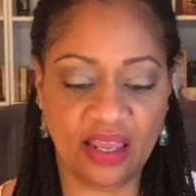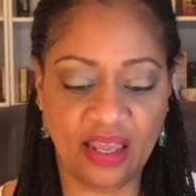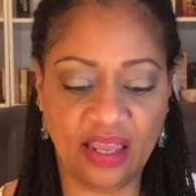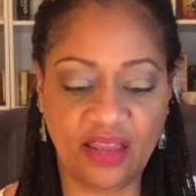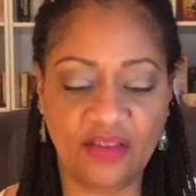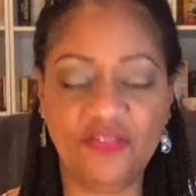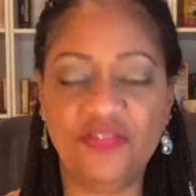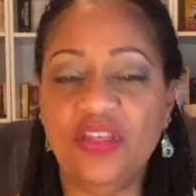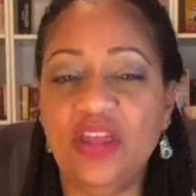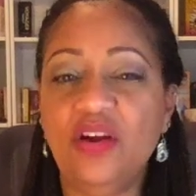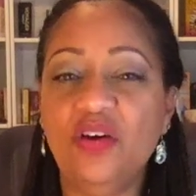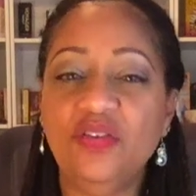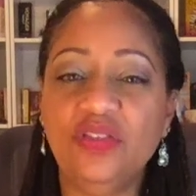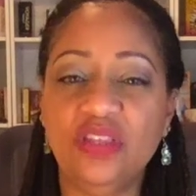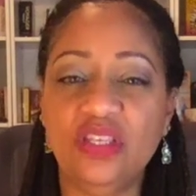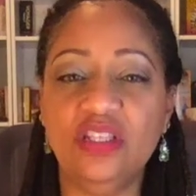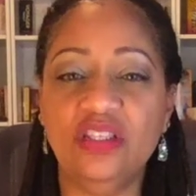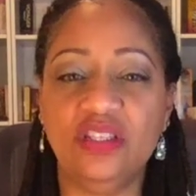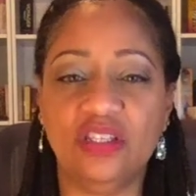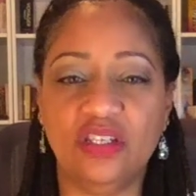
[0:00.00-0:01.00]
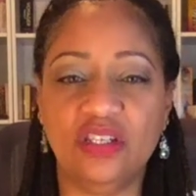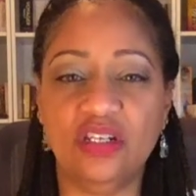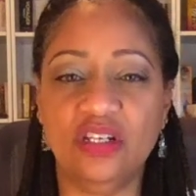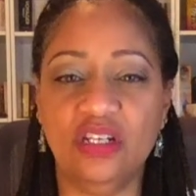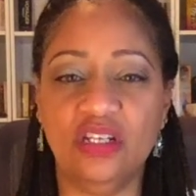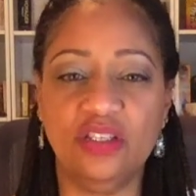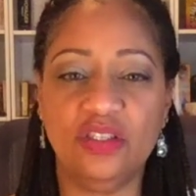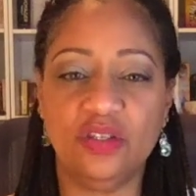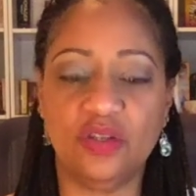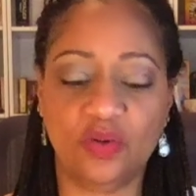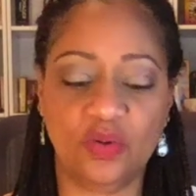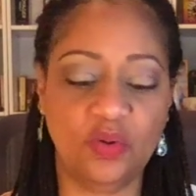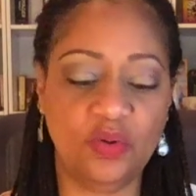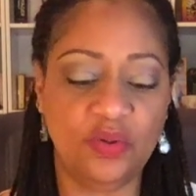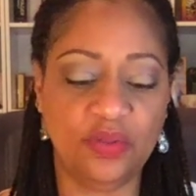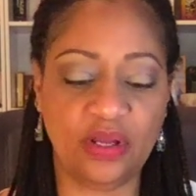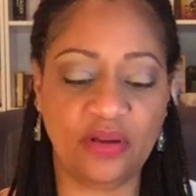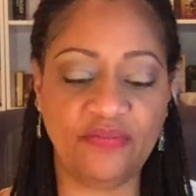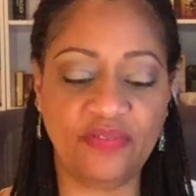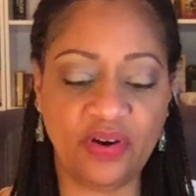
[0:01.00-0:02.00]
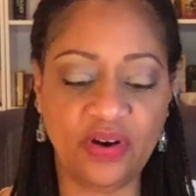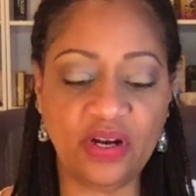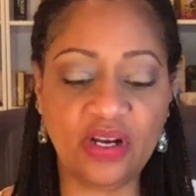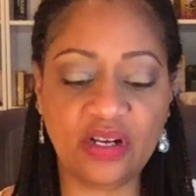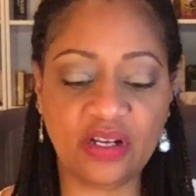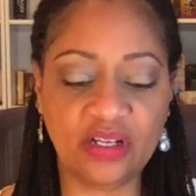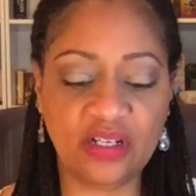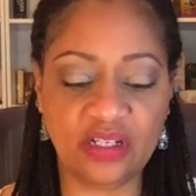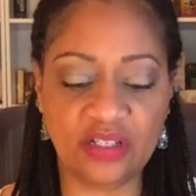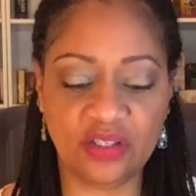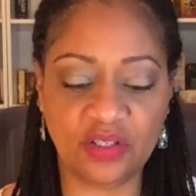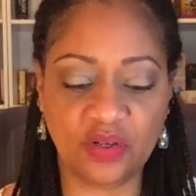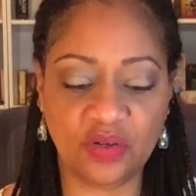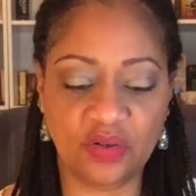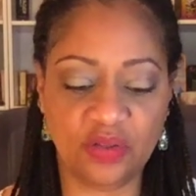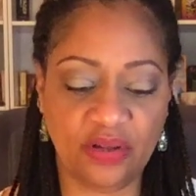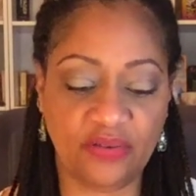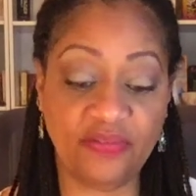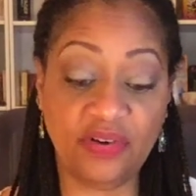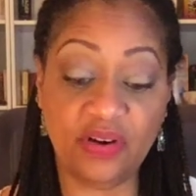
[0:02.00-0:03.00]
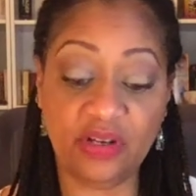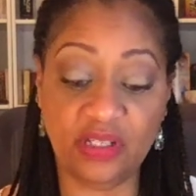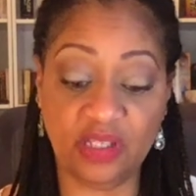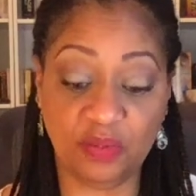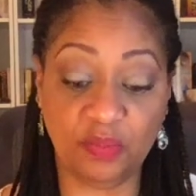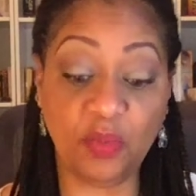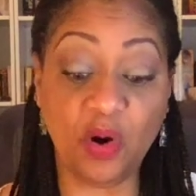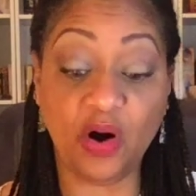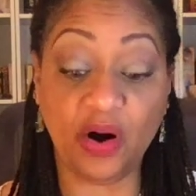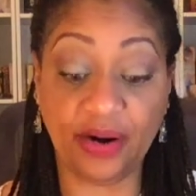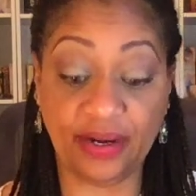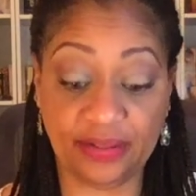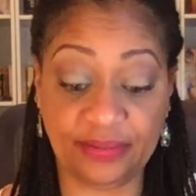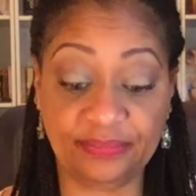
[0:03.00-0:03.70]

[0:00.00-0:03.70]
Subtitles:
if they're this good in school, they're very good in school, they're very smart.